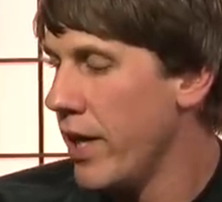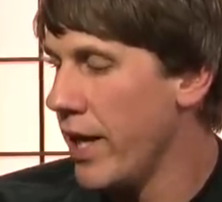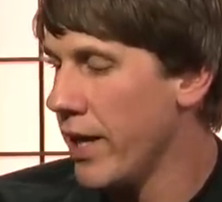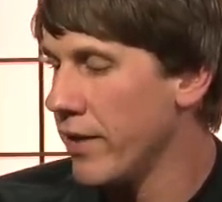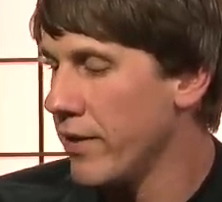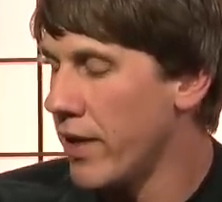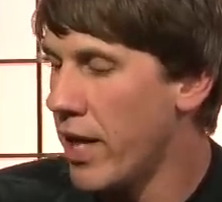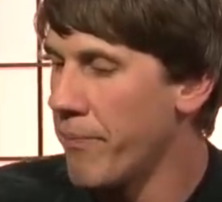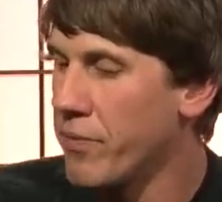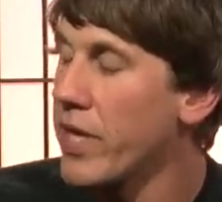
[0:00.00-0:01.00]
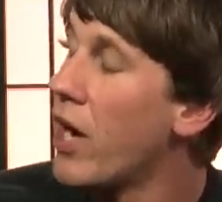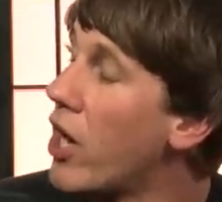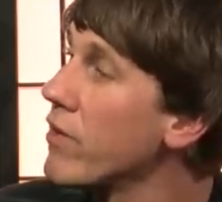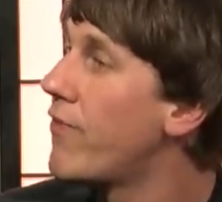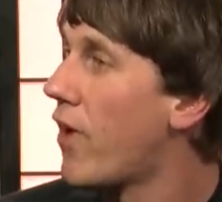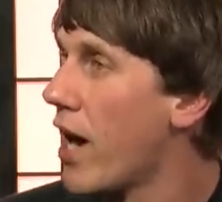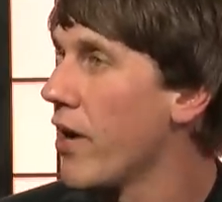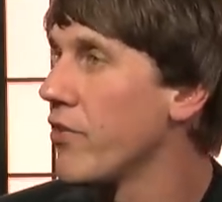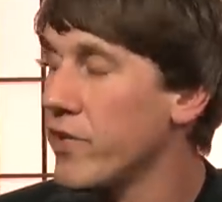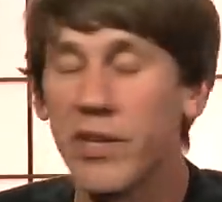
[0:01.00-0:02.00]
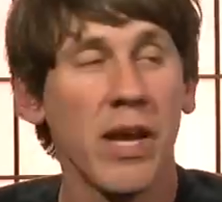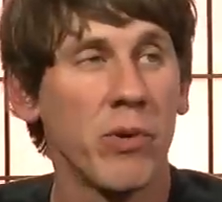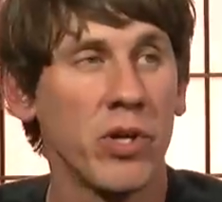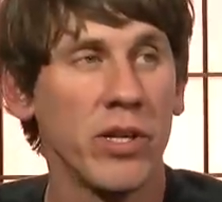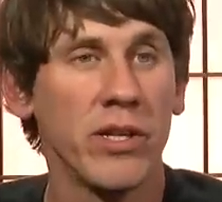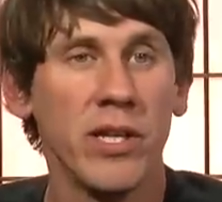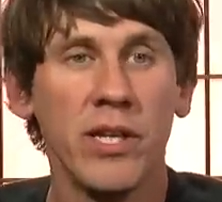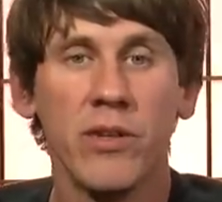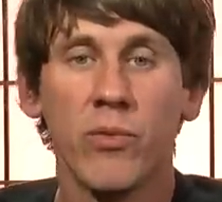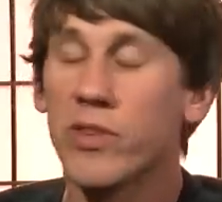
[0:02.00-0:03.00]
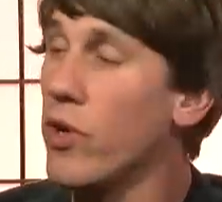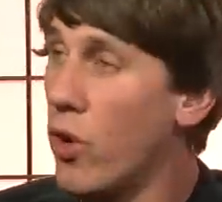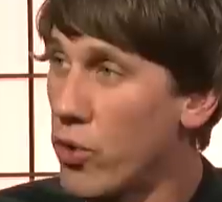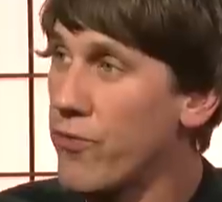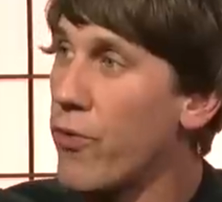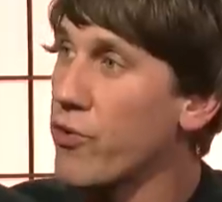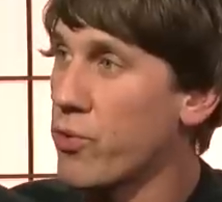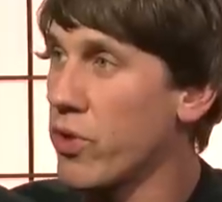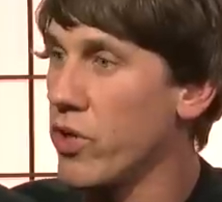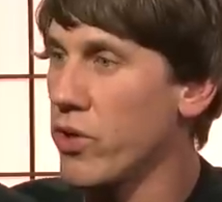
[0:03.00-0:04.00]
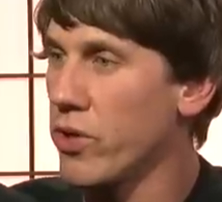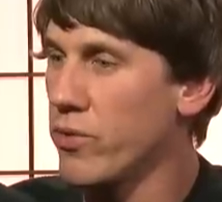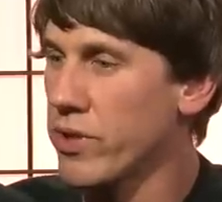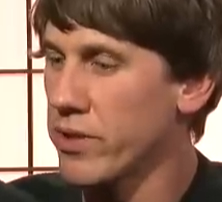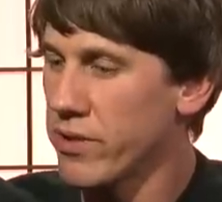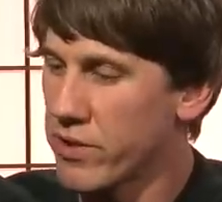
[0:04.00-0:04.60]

and um, they hung flyers in the neighborhood with the old Foursquare logo with the,